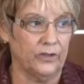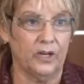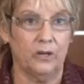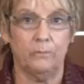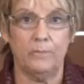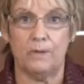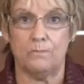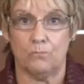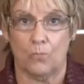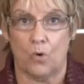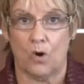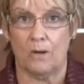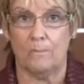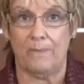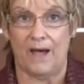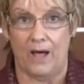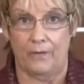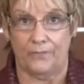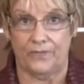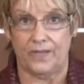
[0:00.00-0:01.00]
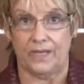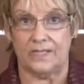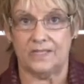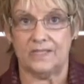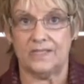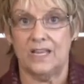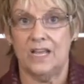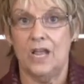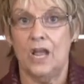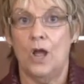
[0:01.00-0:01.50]
little bit more about
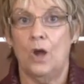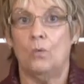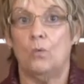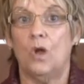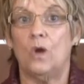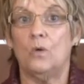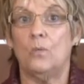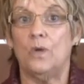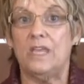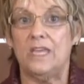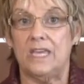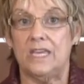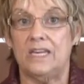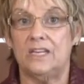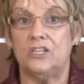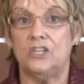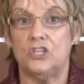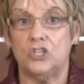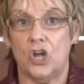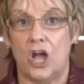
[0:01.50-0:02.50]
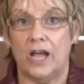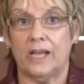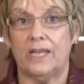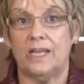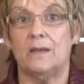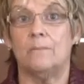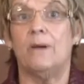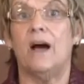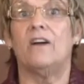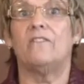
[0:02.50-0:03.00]
this when we get into
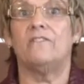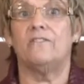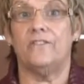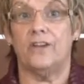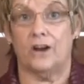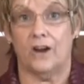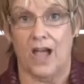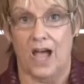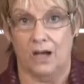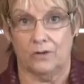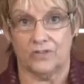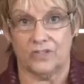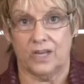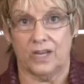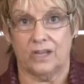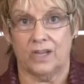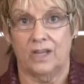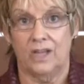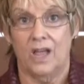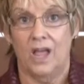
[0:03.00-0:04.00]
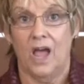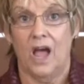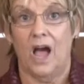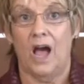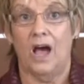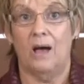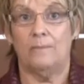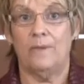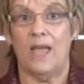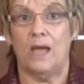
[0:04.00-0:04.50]
talking about fair housing.
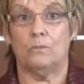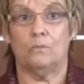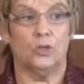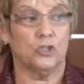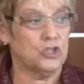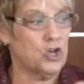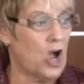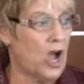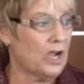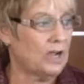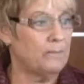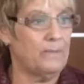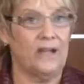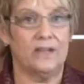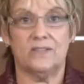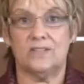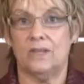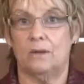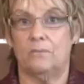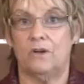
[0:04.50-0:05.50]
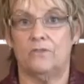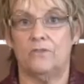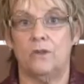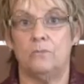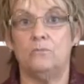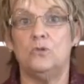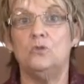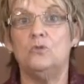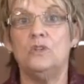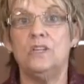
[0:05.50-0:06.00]
And we'll talk about some of the
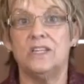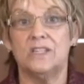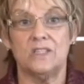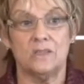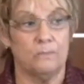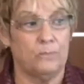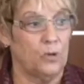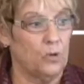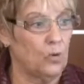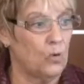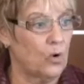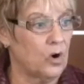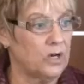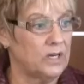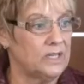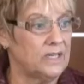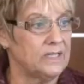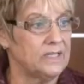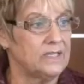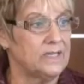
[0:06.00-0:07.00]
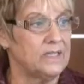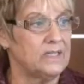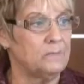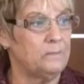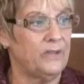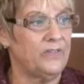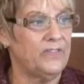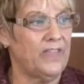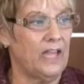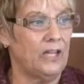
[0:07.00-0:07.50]
municipal ordinances.
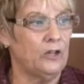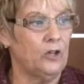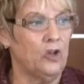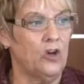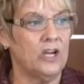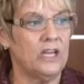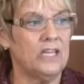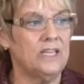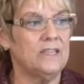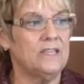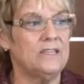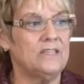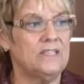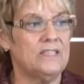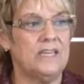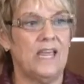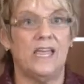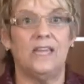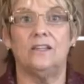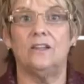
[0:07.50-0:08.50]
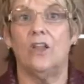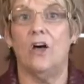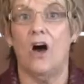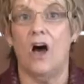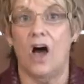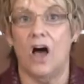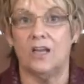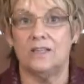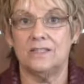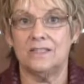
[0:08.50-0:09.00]
But then look at the state
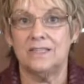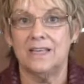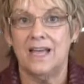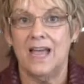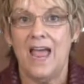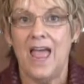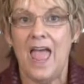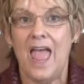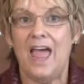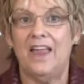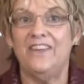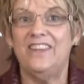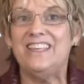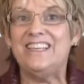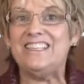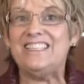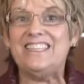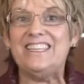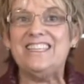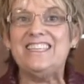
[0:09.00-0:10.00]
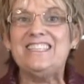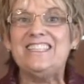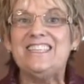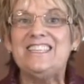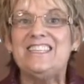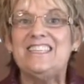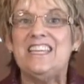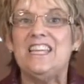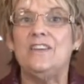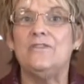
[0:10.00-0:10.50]
laws. And this
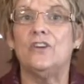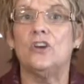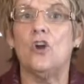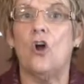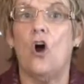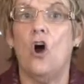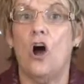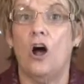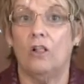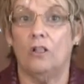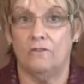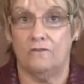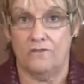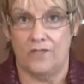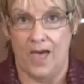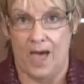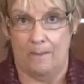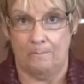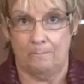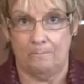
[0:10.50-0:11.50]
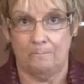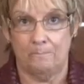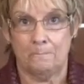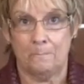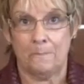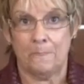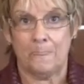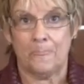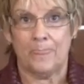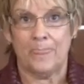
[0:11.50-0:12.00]
isn't even all of them.
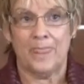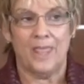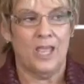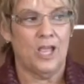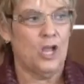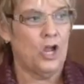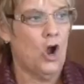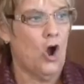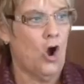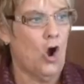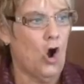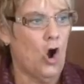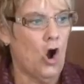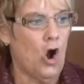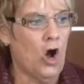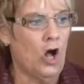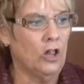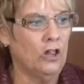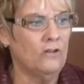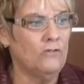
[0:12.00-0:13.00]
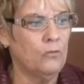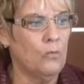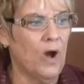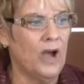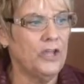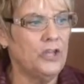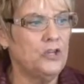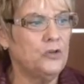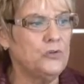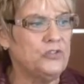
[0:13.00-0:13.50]
All of
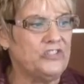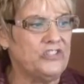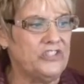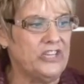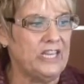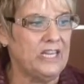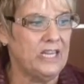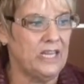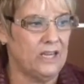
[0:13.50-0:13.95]
what you see